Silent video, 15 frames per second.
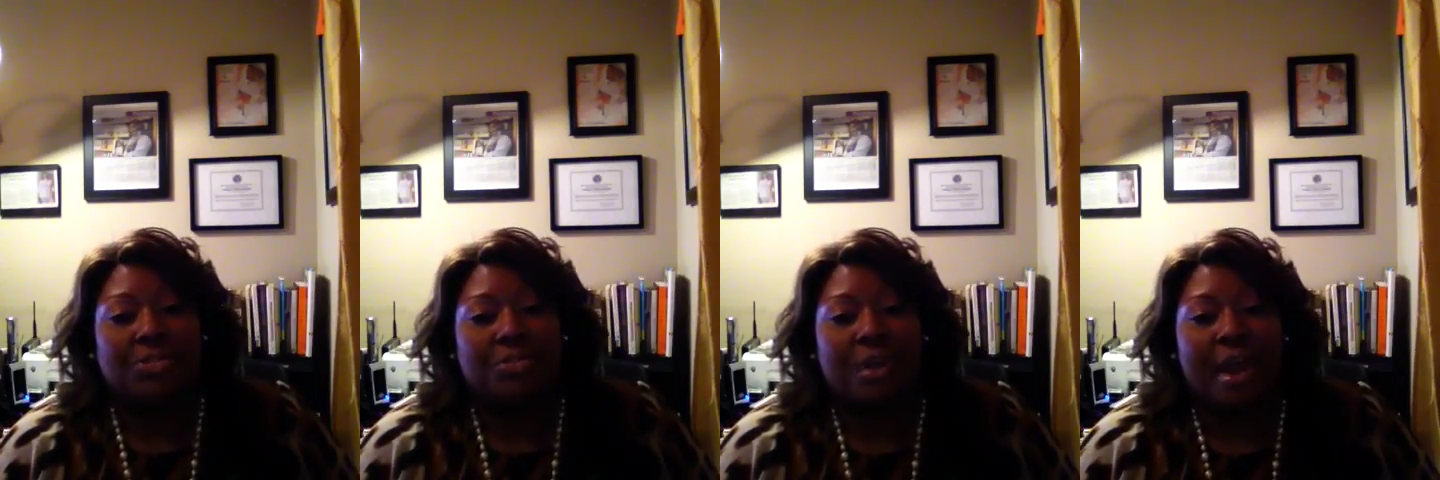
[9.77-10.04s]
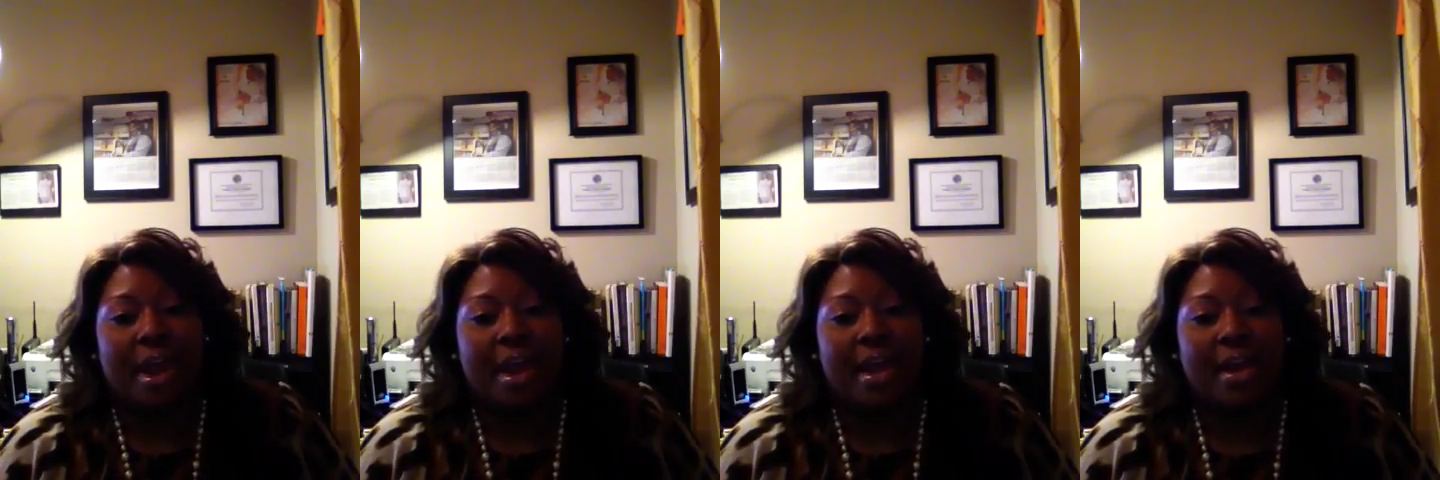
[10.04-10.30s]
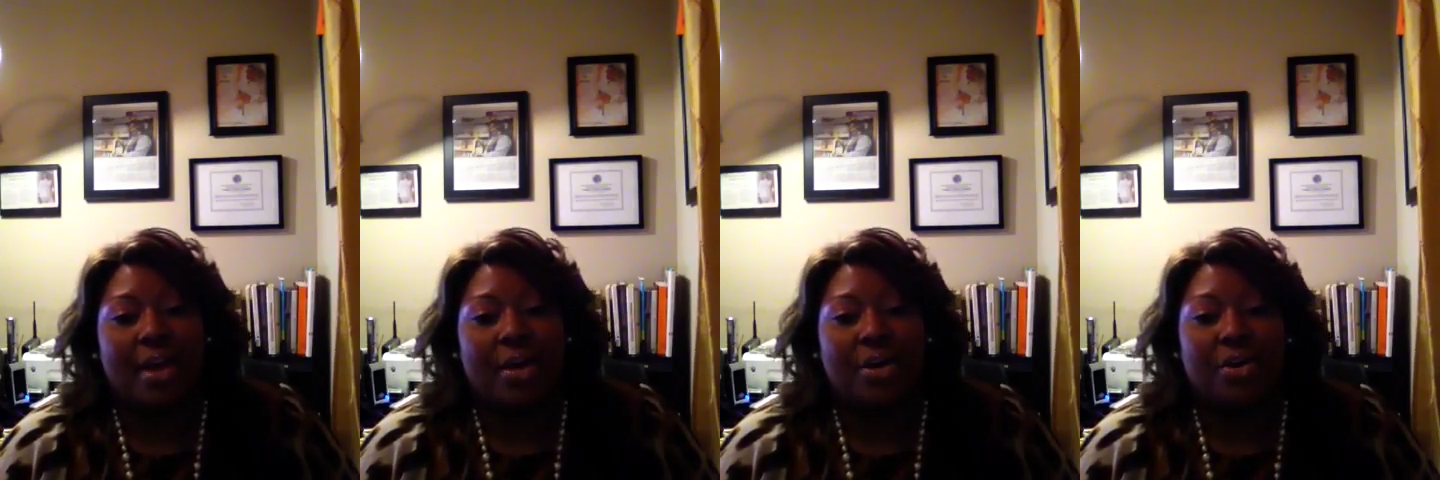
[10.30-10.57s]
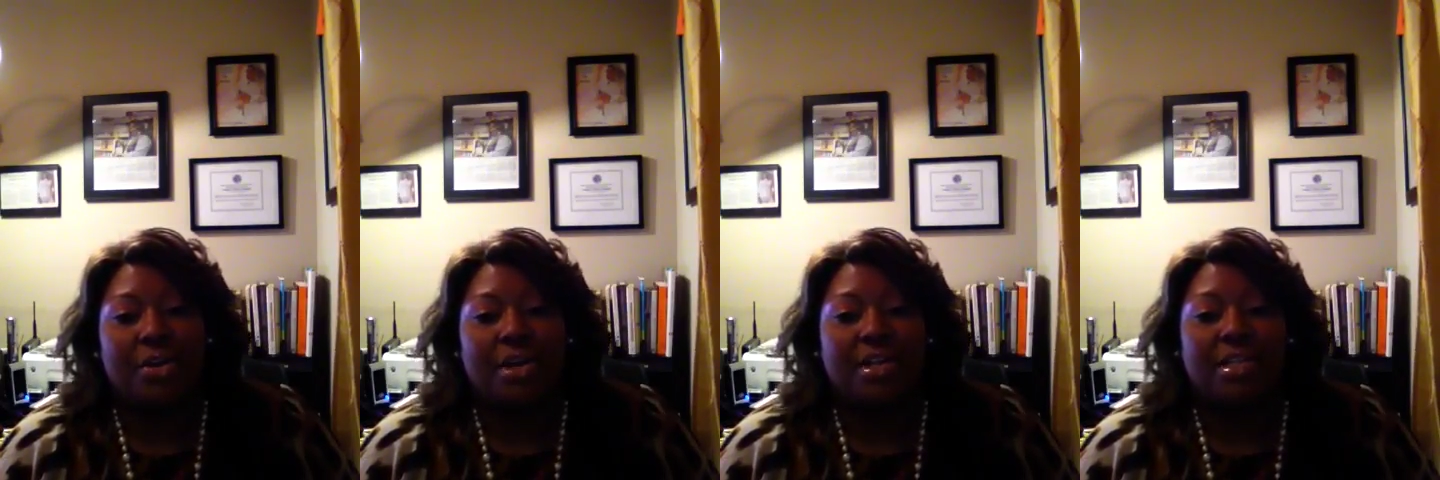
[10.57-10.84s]
Drake, or
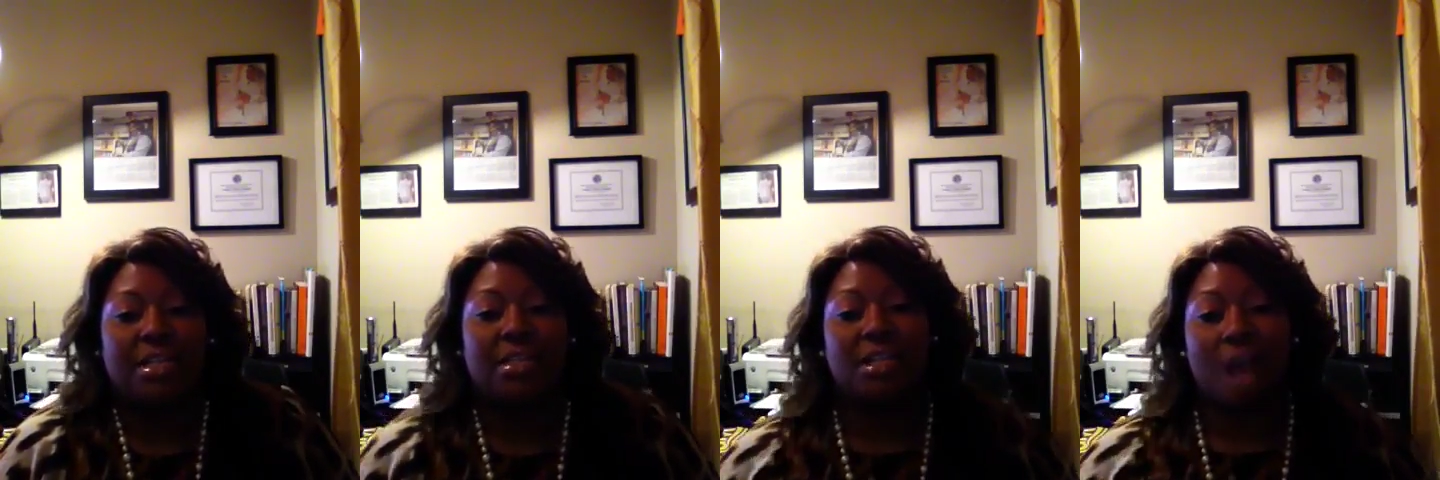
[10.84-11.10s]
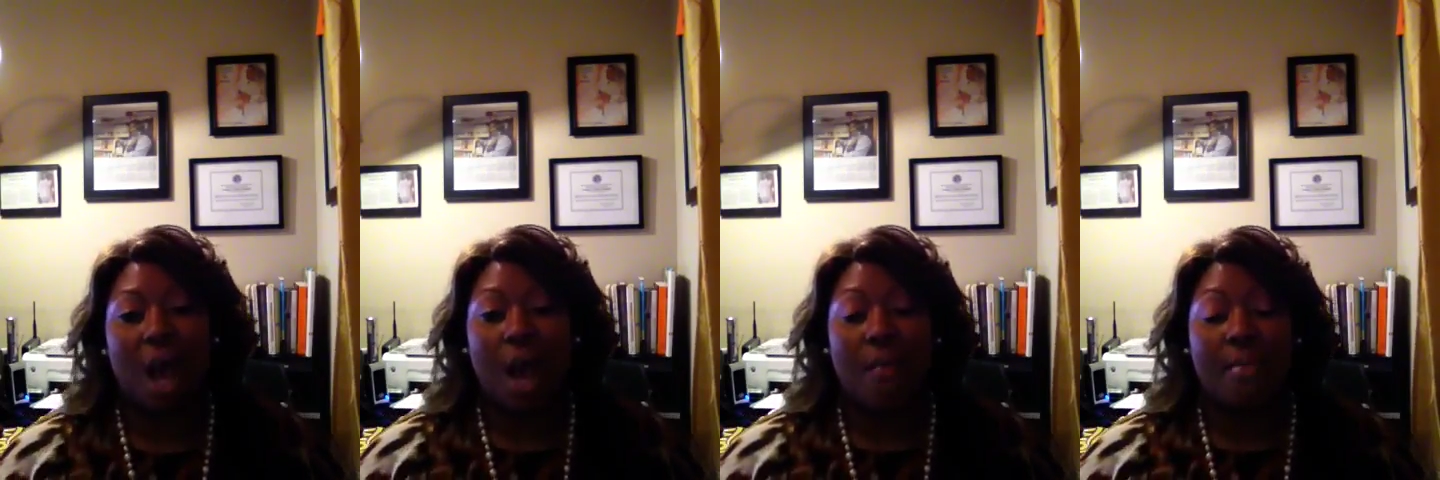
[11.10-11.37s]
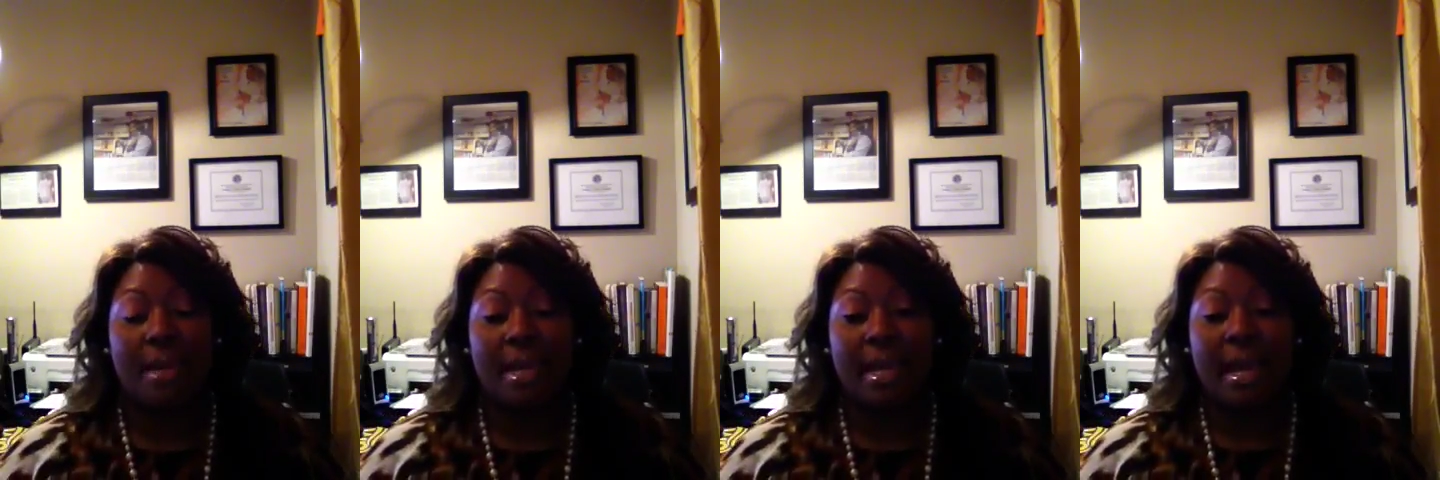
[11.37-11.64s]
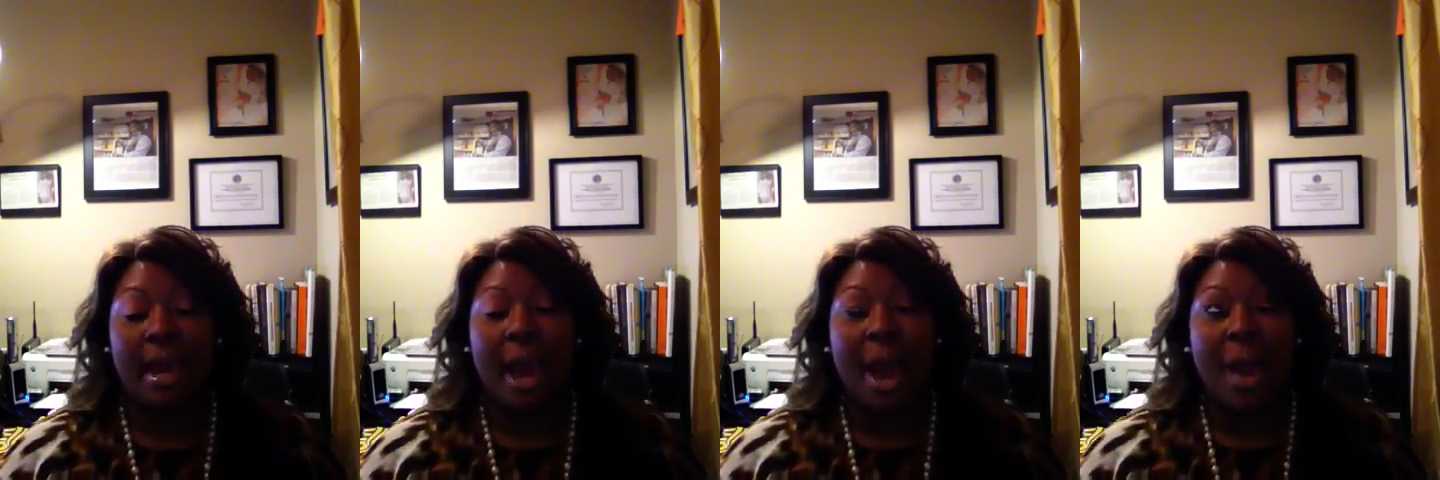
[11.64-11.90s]
you can just call me